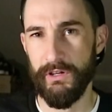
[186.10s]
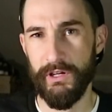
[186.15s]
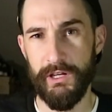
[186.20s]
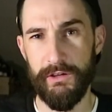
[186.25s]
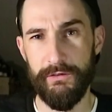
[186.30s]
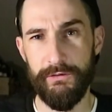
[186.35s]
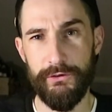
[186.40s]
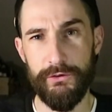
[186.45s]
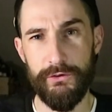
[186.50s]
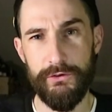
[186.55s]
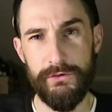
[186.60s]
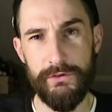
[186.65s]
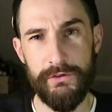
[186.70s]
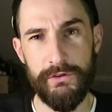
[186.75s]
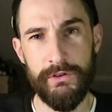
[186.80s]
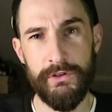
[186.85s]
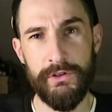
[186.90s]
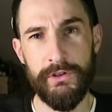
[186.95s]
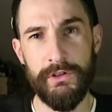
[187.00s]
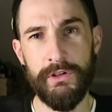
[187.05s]
A Few
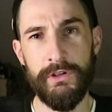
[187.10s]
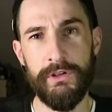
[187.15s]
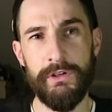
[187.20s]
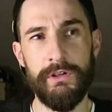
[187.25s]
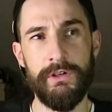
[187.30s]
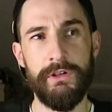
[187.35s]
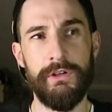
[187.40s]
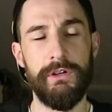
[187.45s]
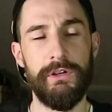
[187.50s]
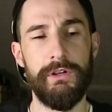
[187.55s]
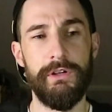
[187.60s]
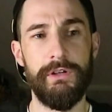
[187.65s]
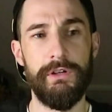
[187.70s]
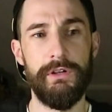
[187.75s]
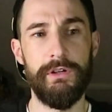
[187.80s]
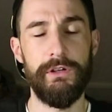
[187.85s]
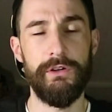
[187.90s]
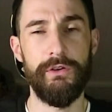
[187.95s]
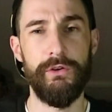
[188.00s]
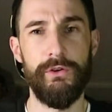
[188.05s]

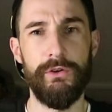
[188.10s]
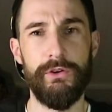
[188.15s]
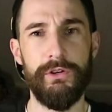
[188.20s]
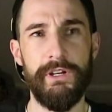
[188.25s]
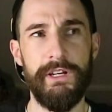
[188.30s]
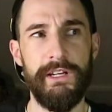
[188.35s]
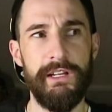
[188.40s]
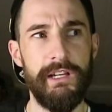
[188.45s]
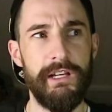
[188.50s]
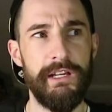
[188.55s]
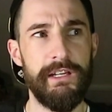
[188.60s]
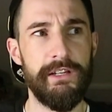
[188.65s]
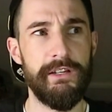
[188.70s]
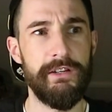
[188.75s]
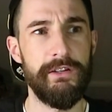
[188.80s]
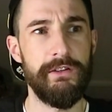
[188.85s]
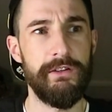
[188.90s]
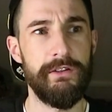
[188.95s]
or A Like,